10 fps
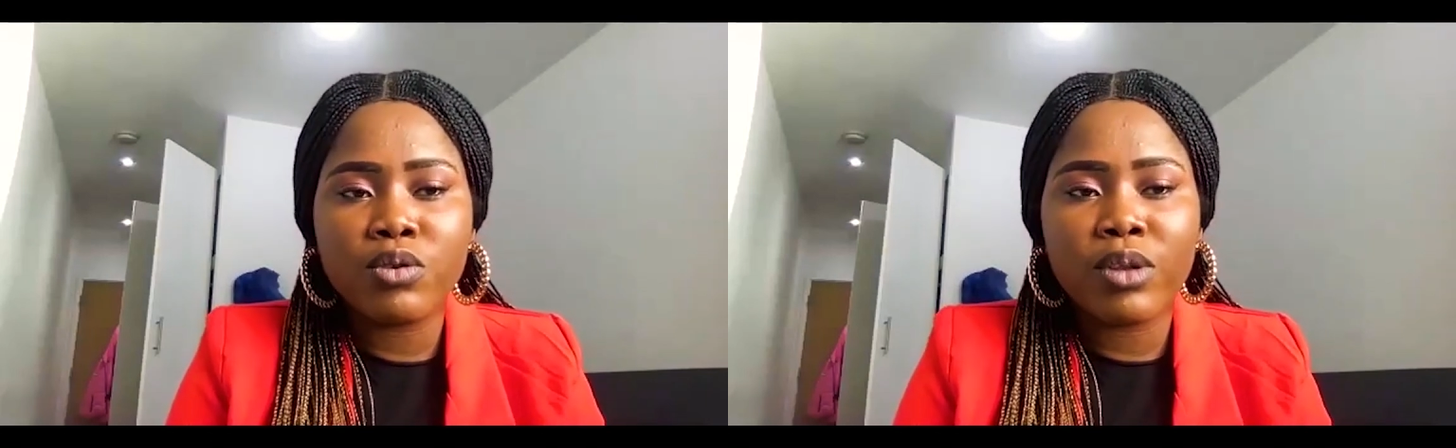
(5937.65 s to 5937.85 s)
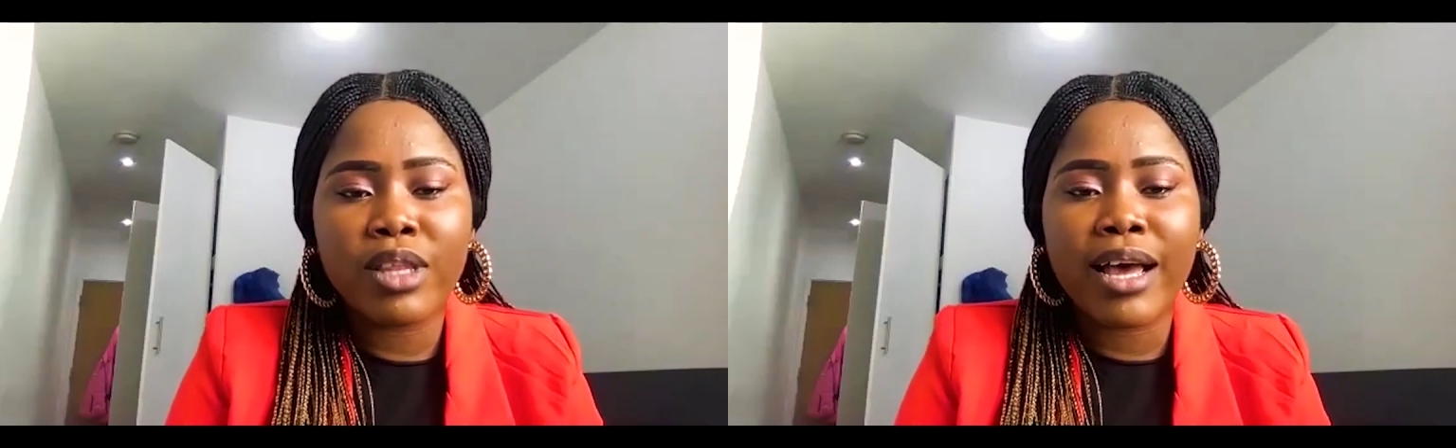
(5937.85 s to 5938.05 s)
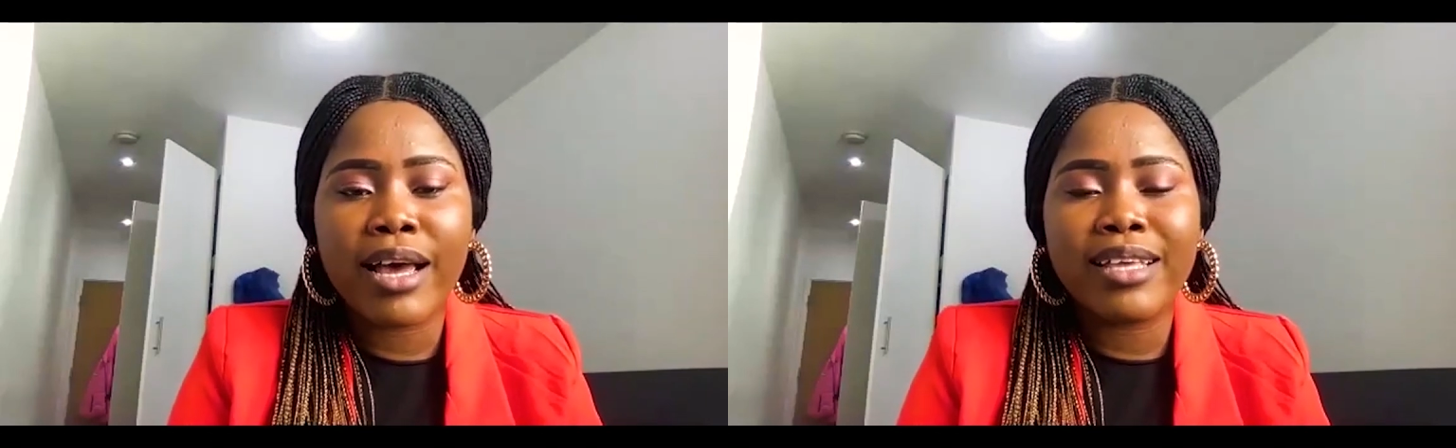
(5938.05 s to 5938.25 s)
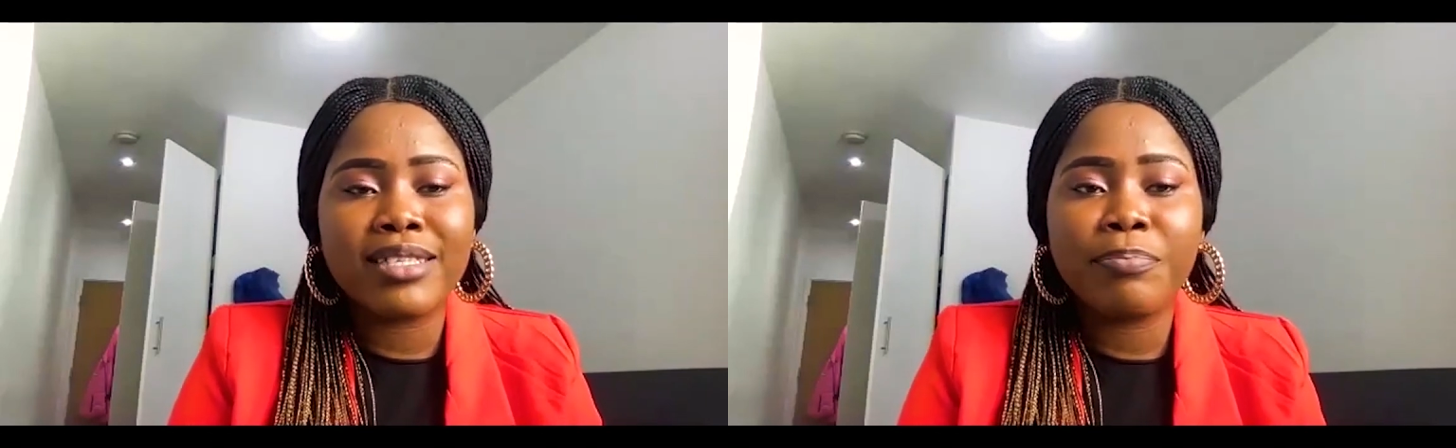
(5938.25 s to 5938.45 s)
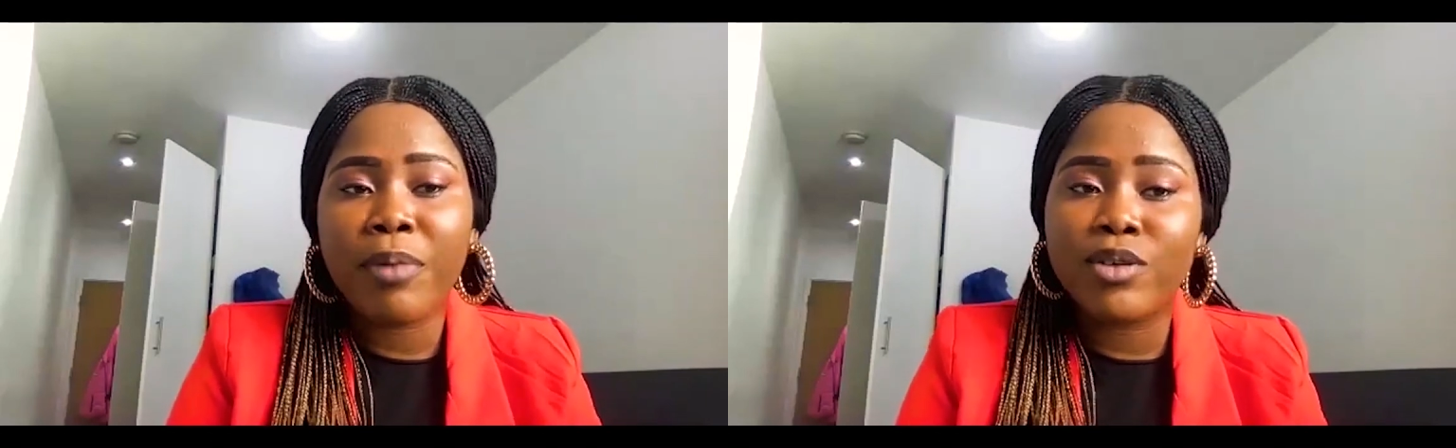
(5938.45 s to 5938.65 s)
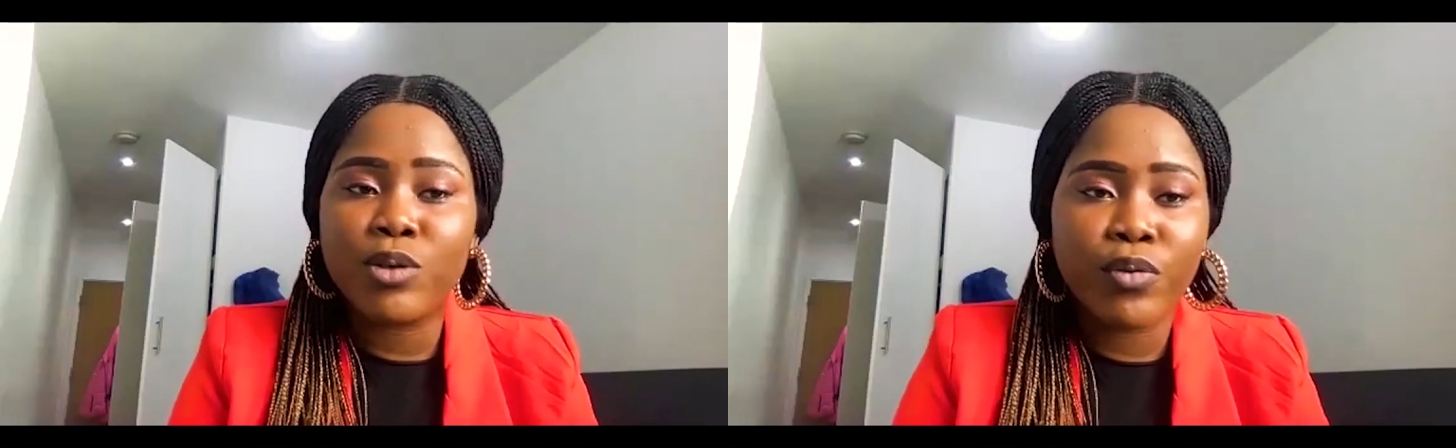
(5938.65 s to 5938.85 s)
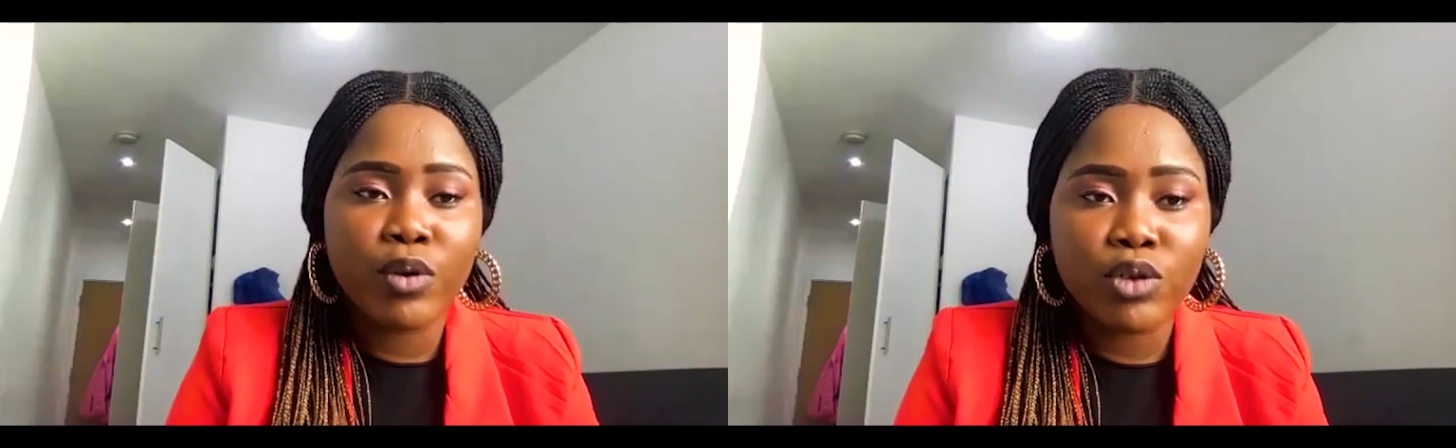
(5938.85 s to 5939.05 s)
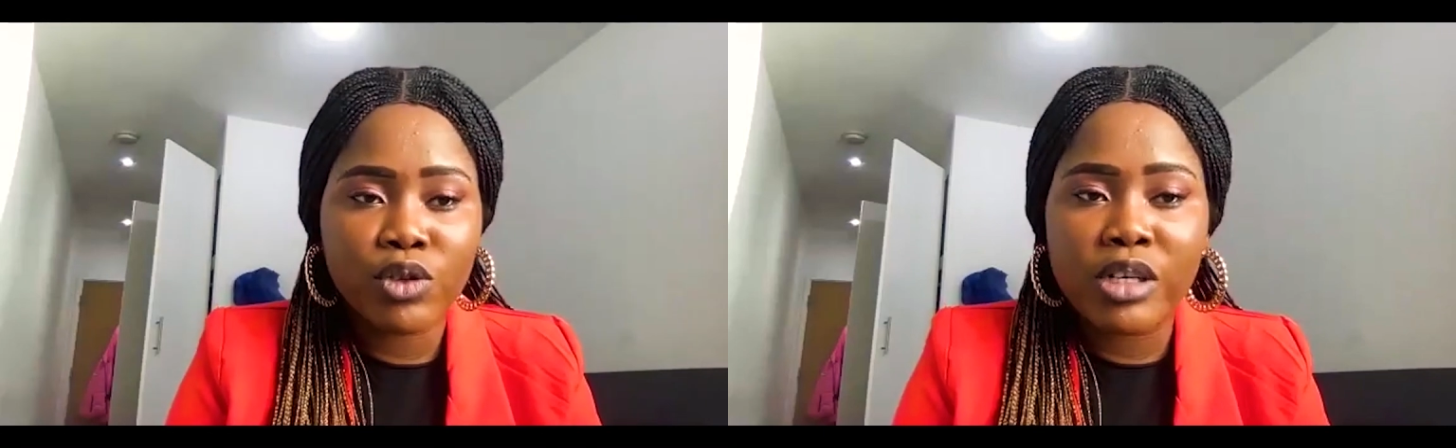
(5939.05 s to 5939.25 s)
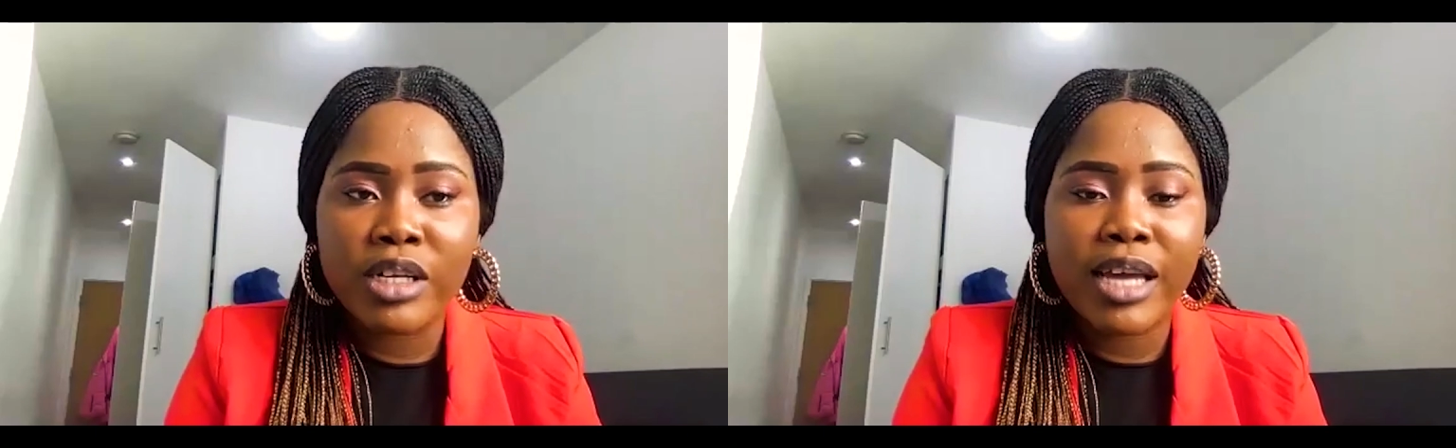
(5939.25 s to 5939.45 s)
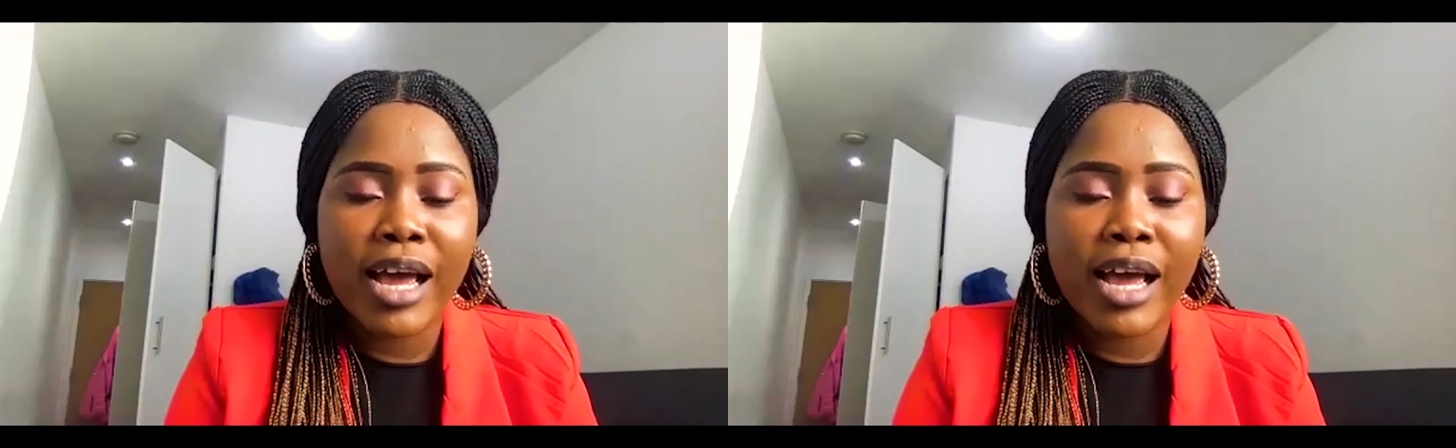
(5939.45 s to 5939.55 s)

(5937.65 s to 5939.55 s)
know that it's a part of your journey